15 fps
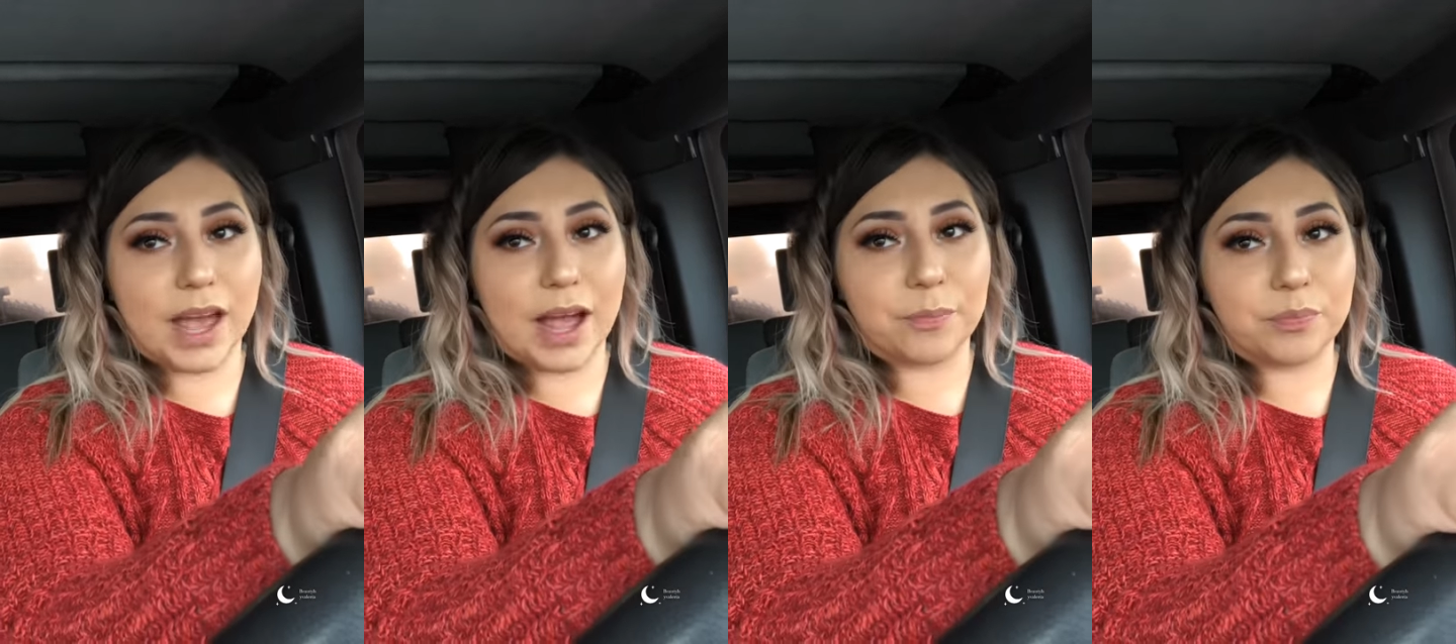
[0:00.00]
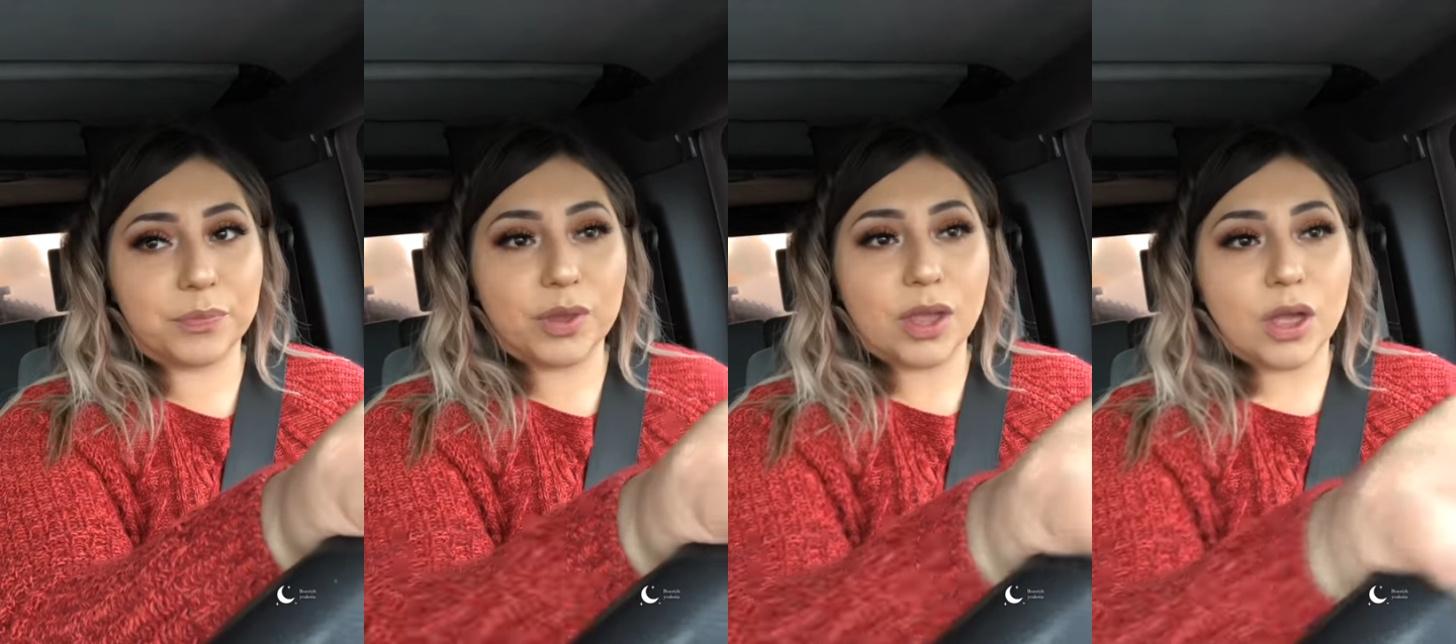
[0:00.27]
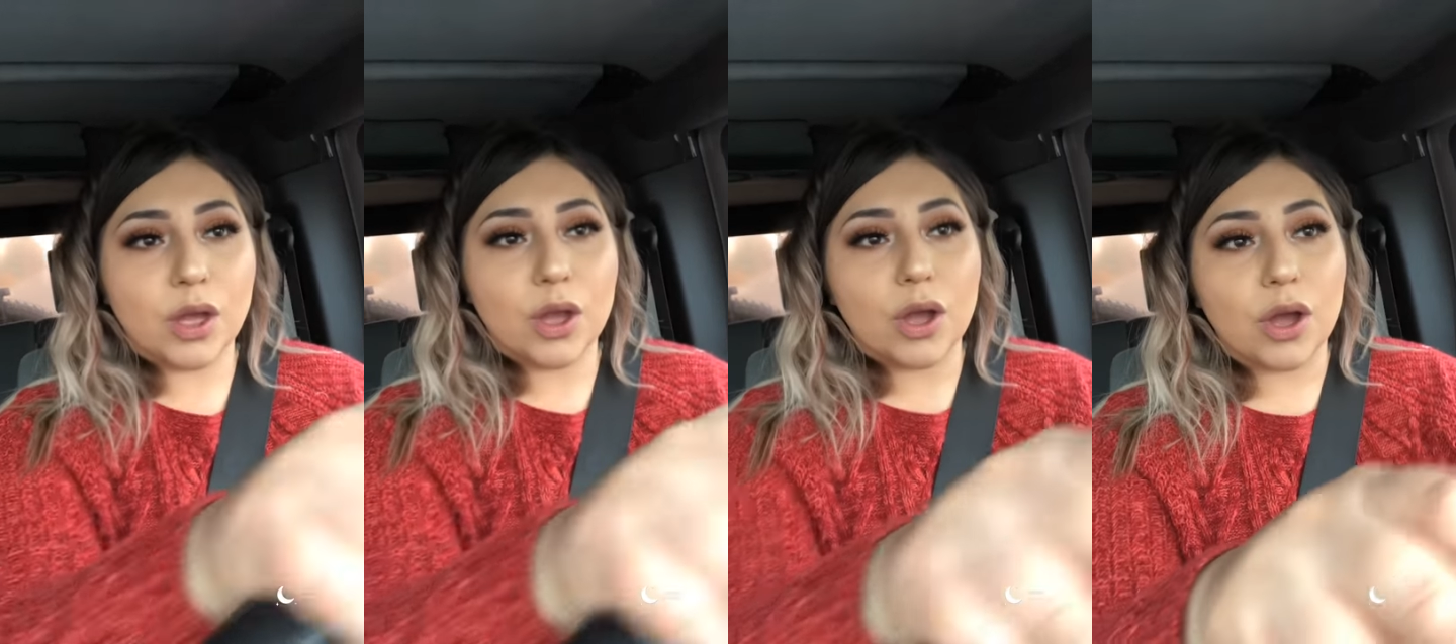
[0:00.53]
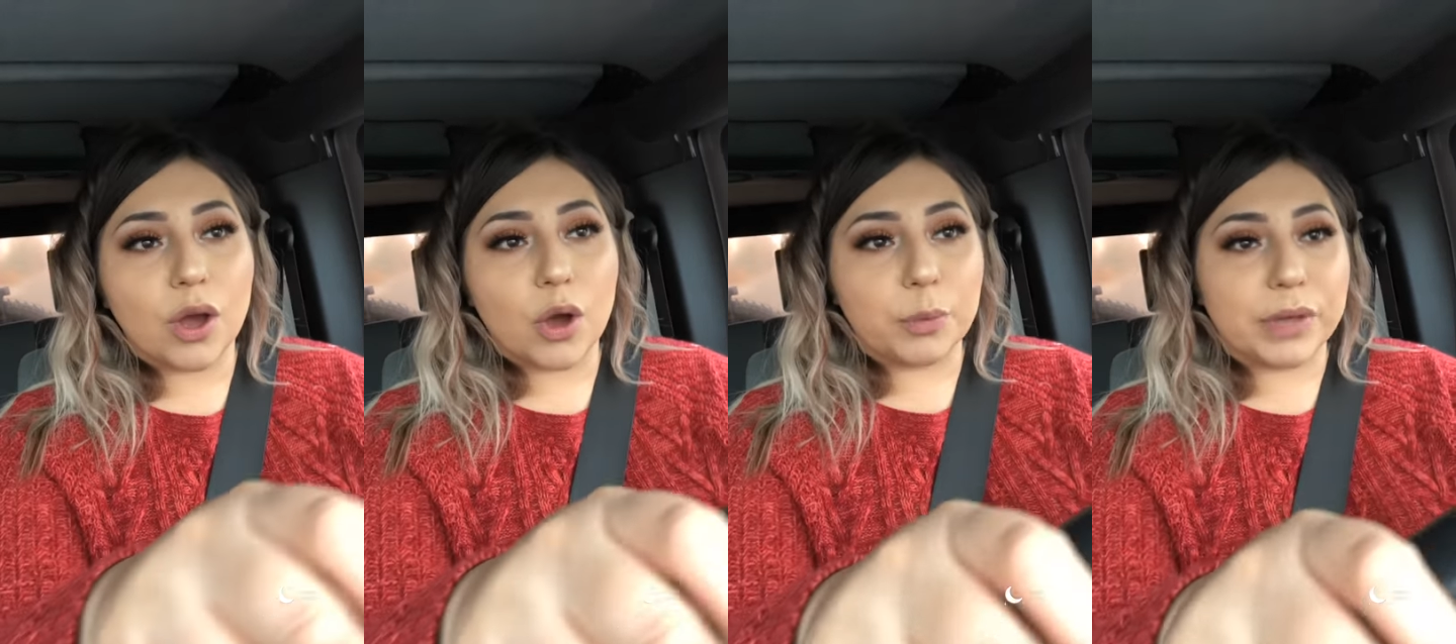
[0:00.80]
yeah
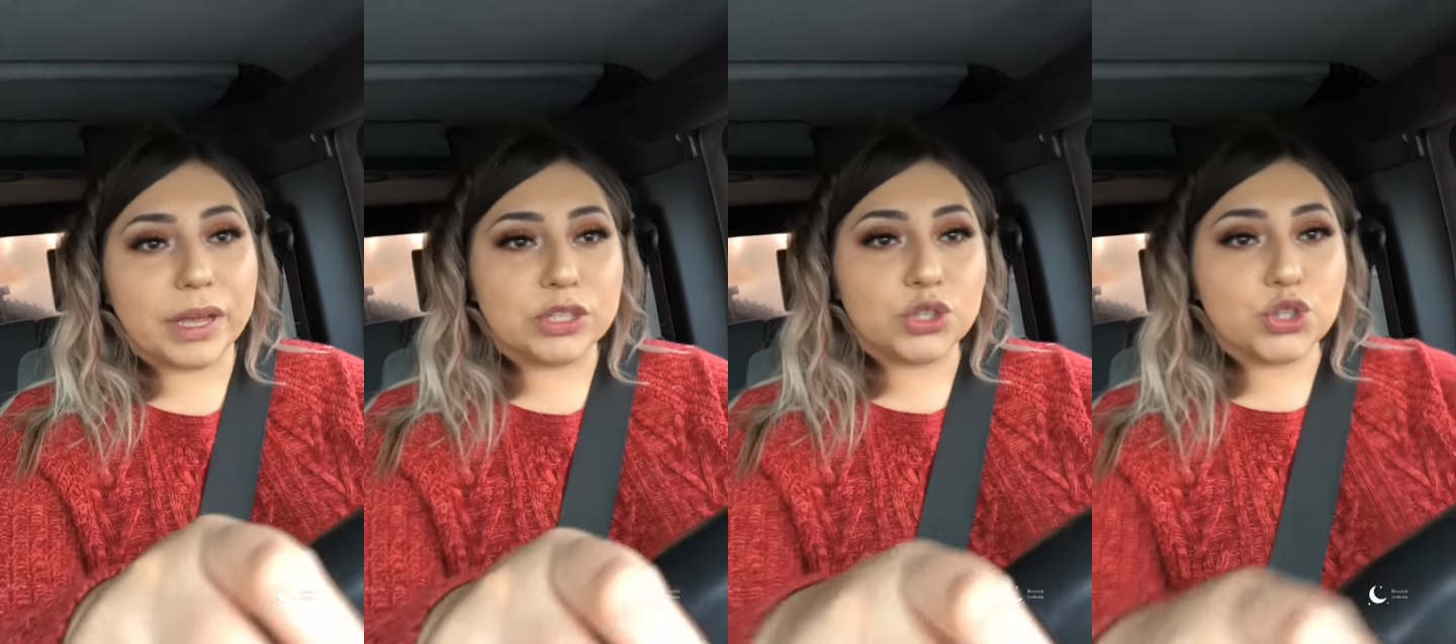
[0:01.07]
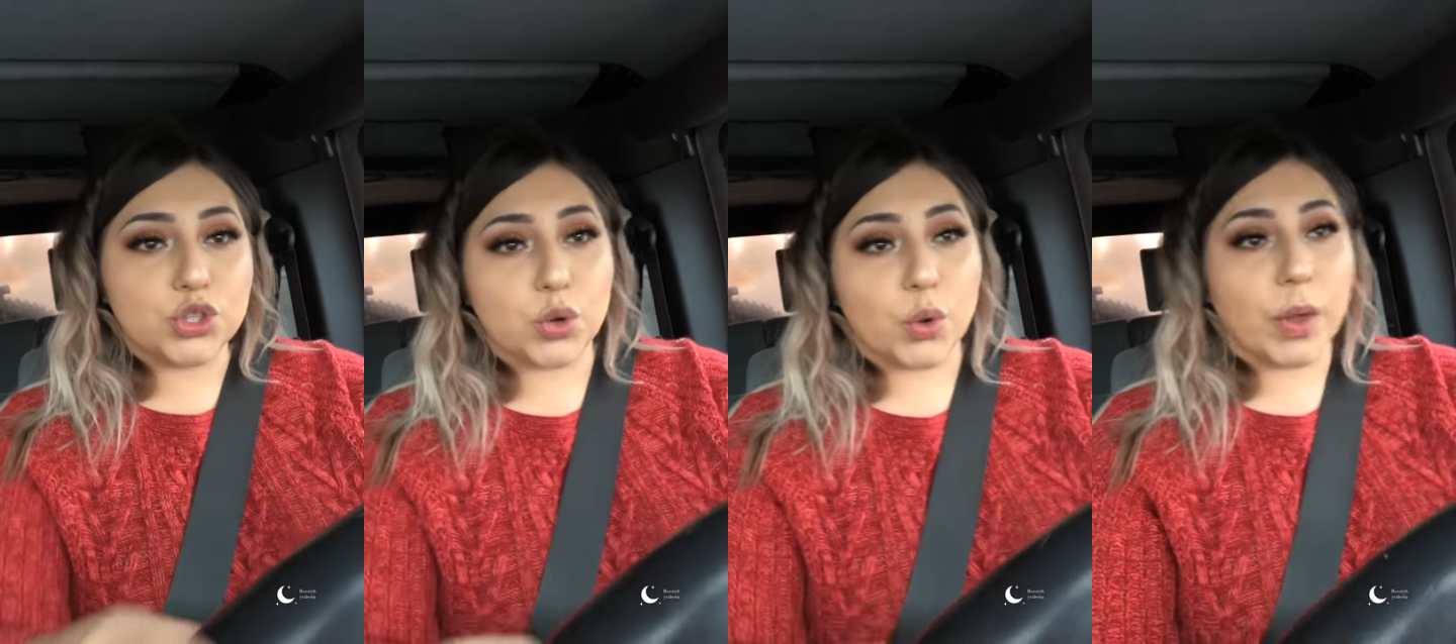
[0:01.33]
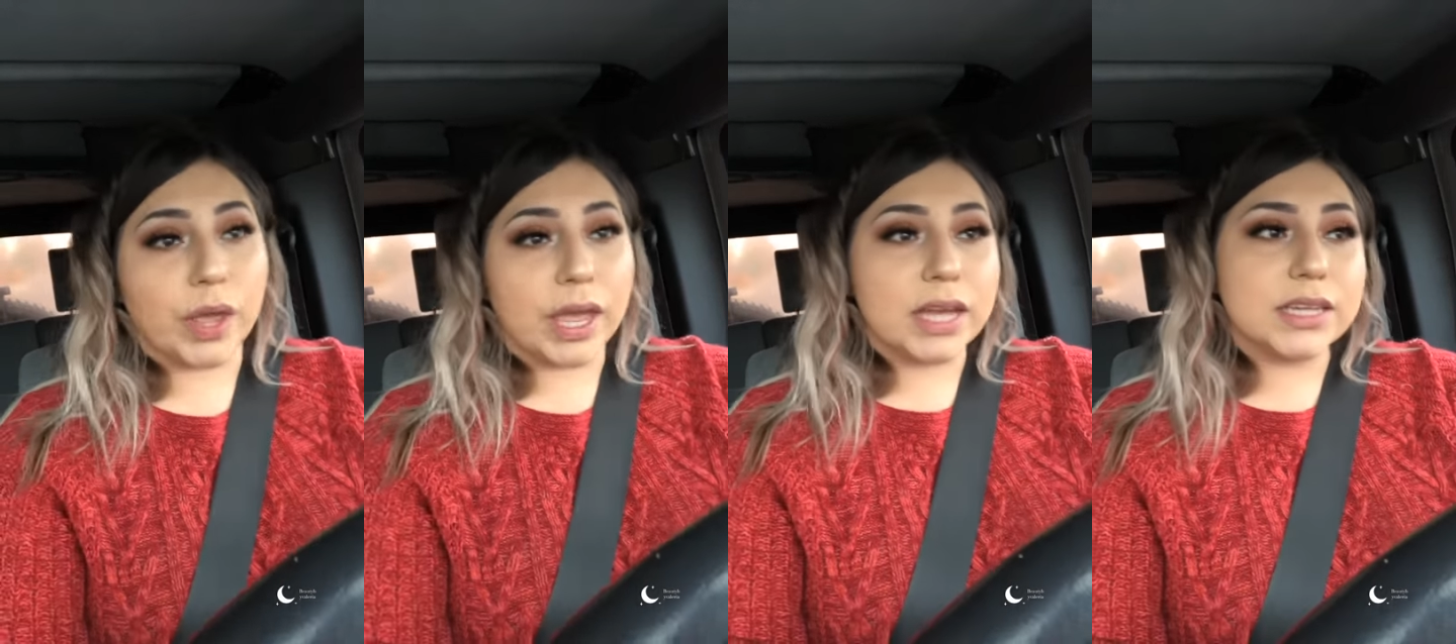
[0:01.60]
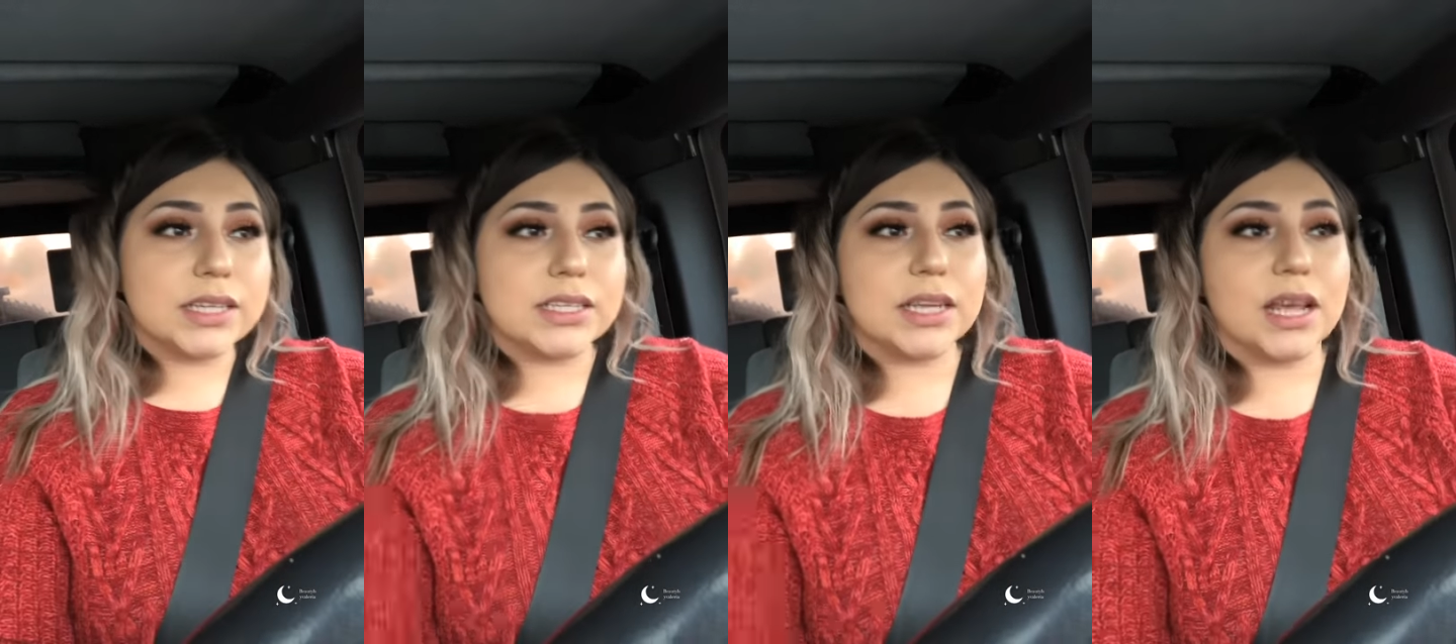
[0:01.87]
guys enjoy
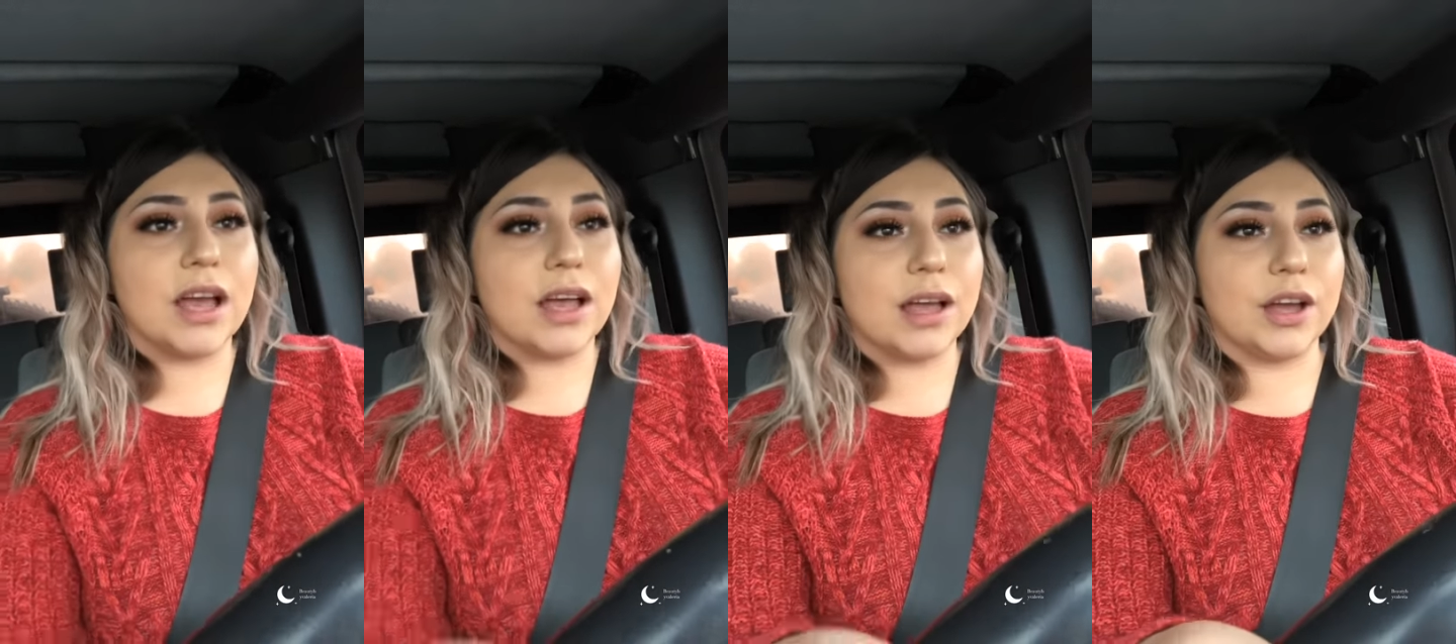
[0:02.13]
it.